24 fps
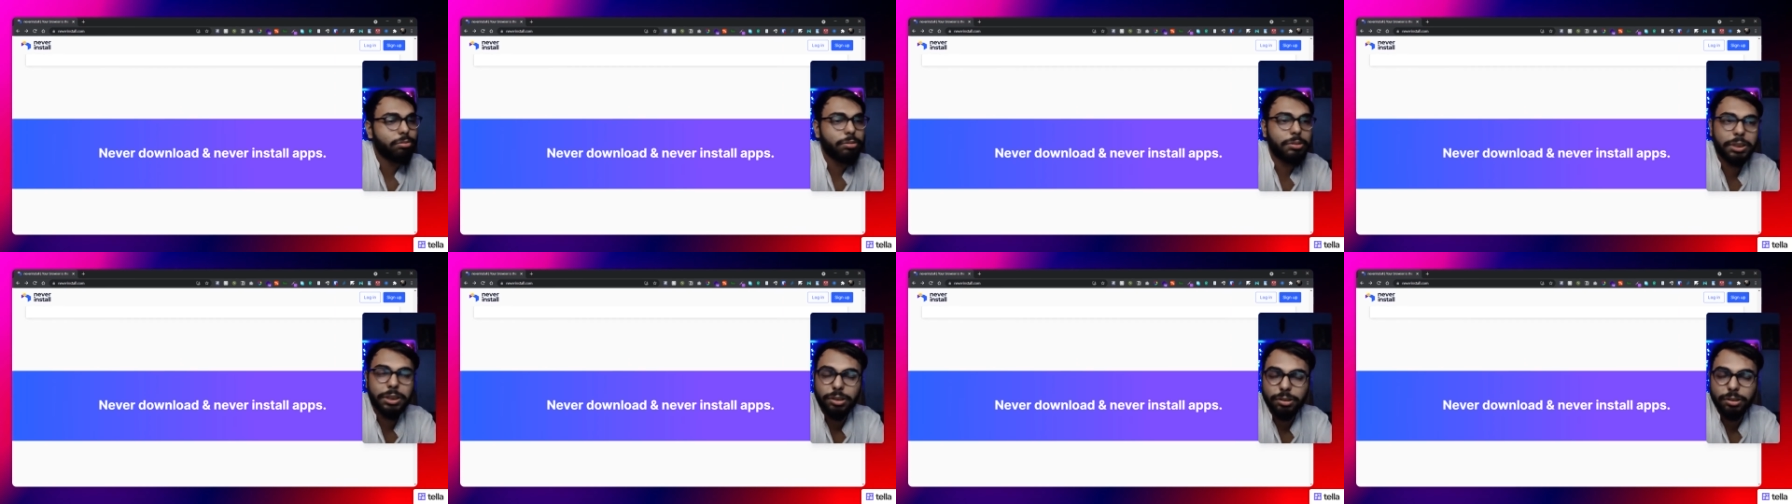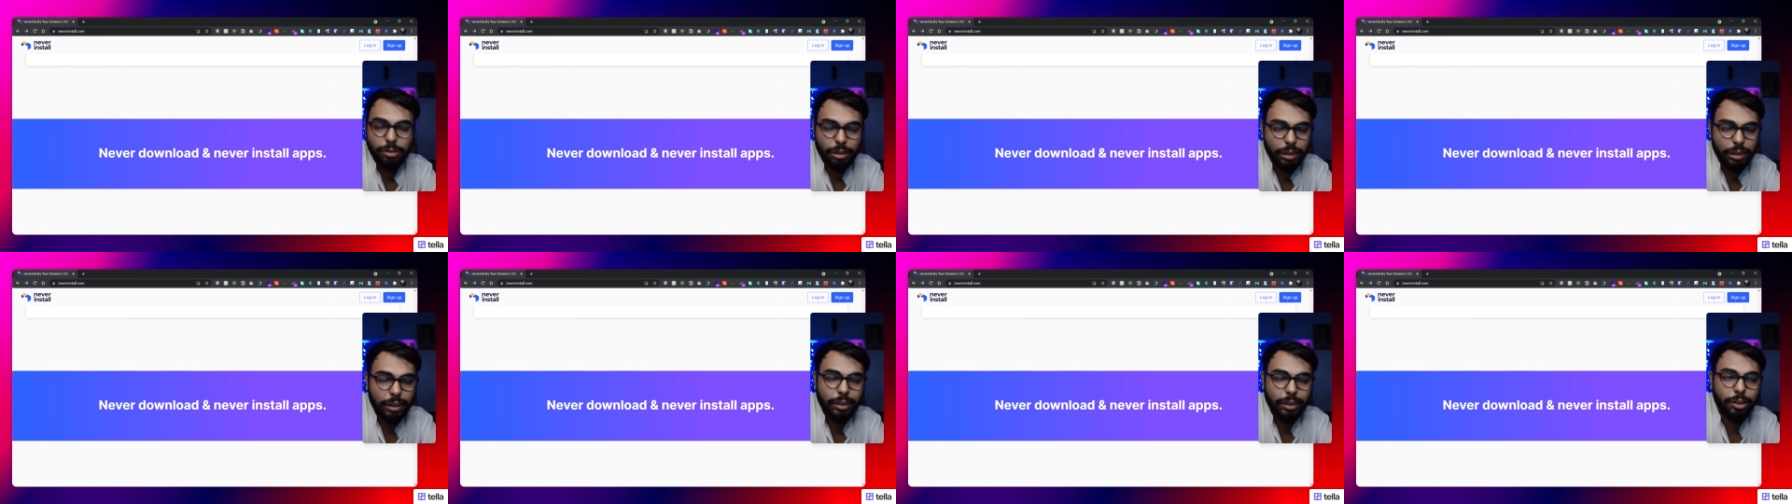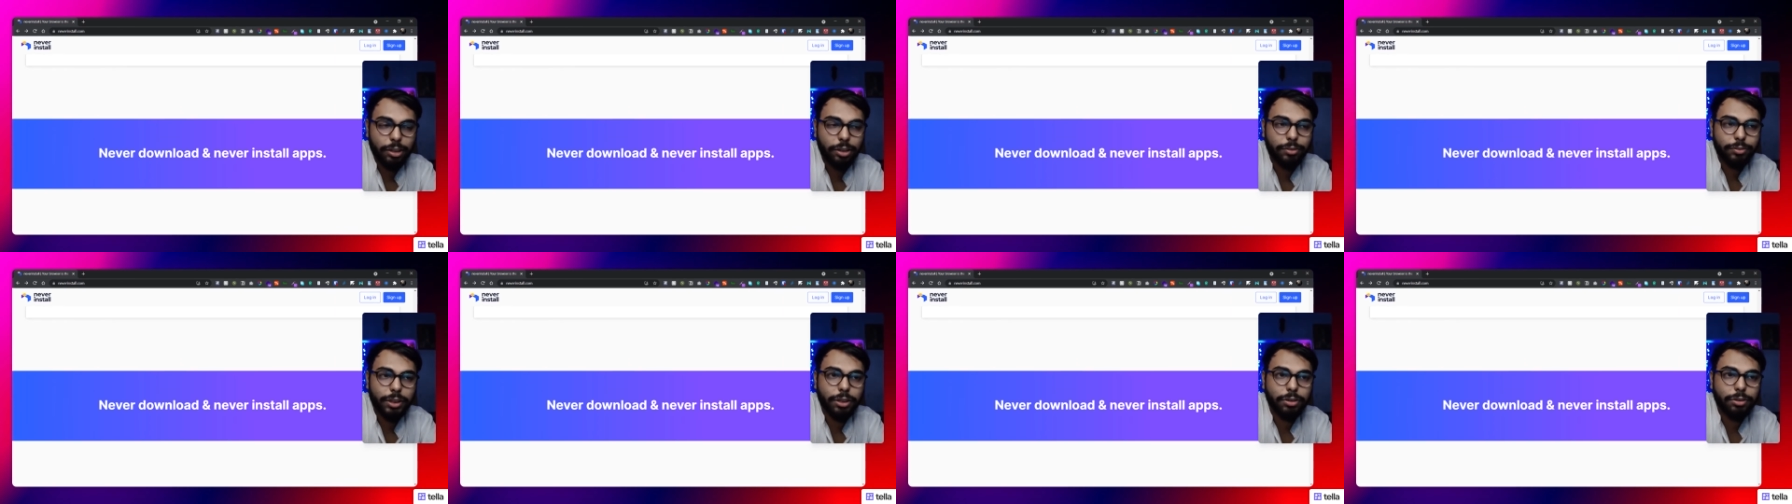in
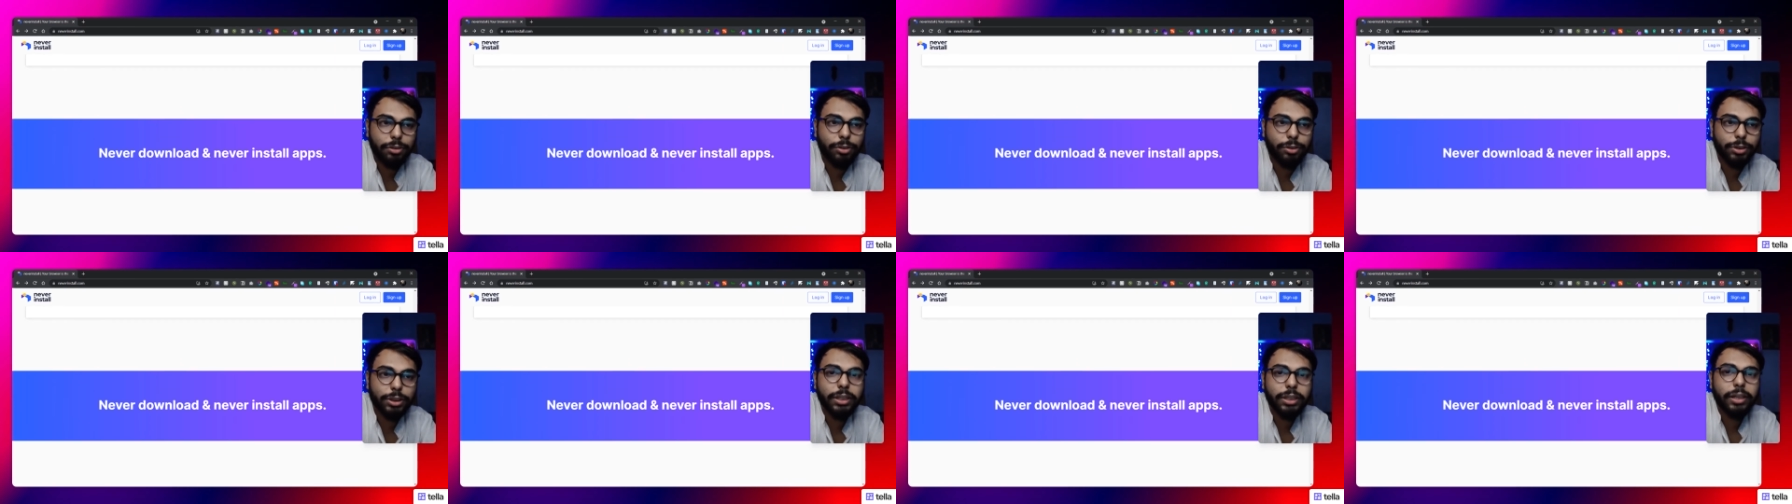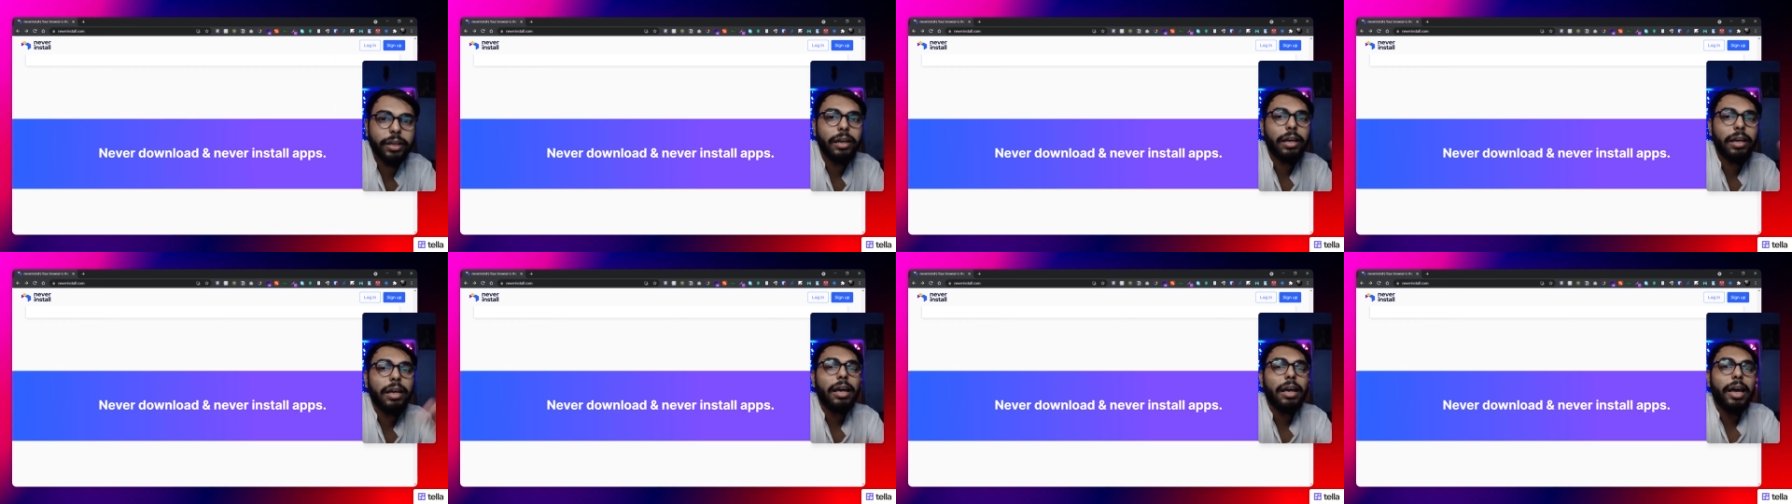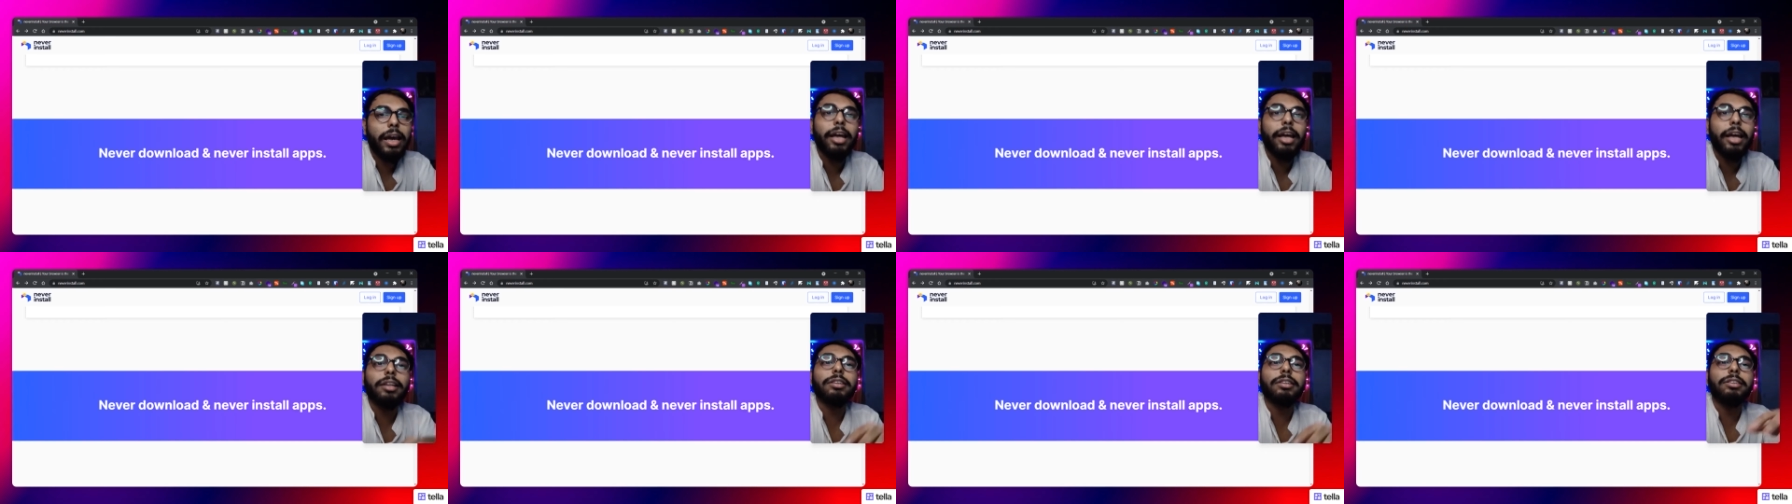any of the host
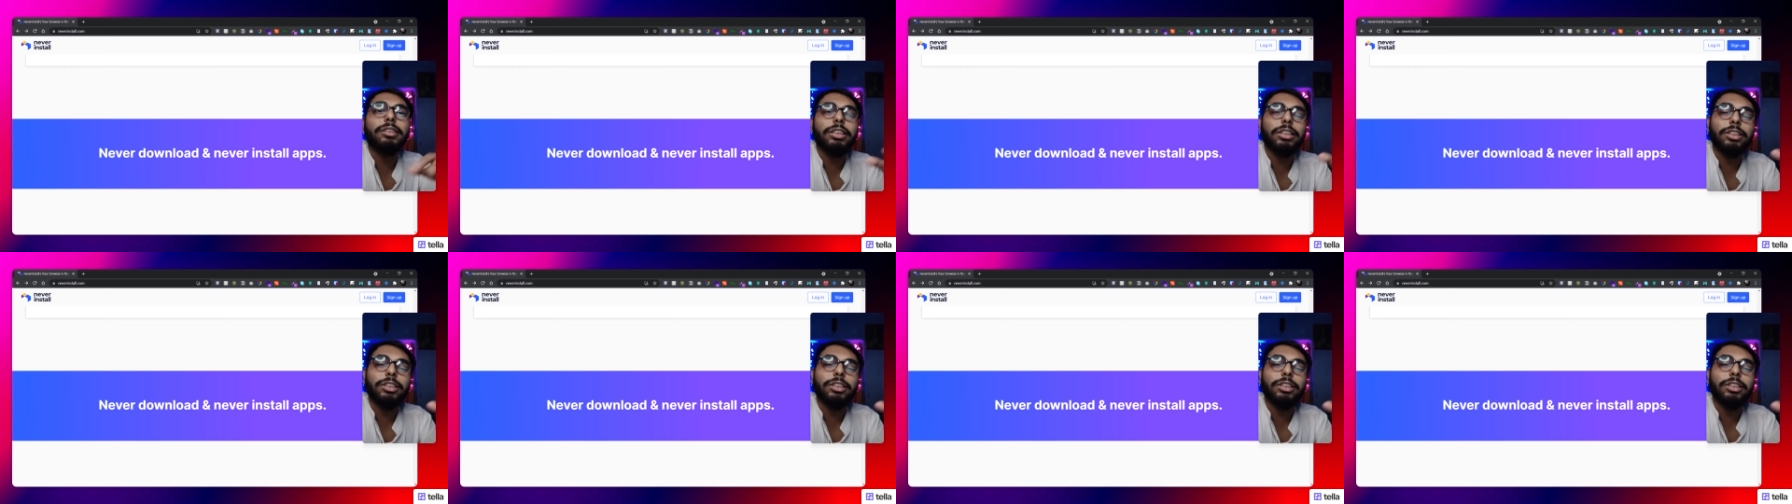and